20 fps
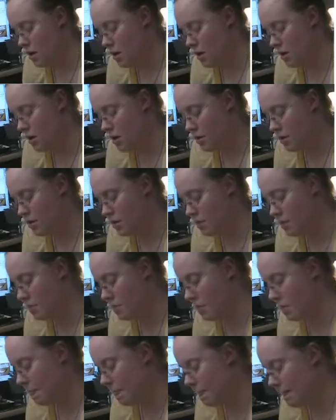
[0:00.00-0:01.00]

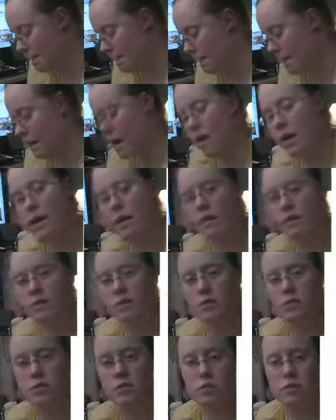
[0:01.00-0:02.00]

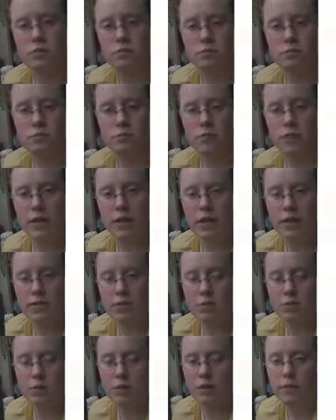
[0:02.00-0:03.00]
And he
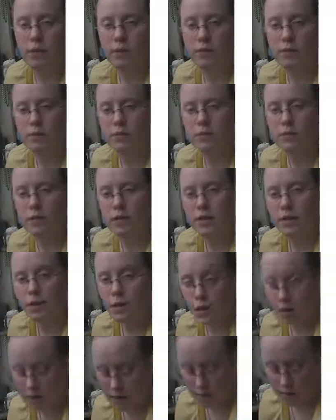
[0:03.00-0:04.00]
gives himself up and is like,
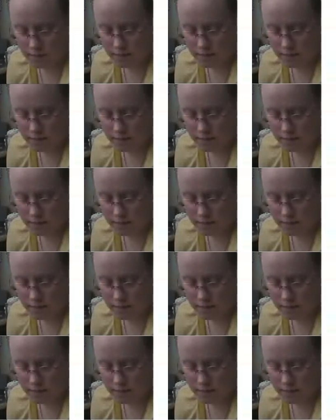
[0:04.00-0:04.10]
yeah,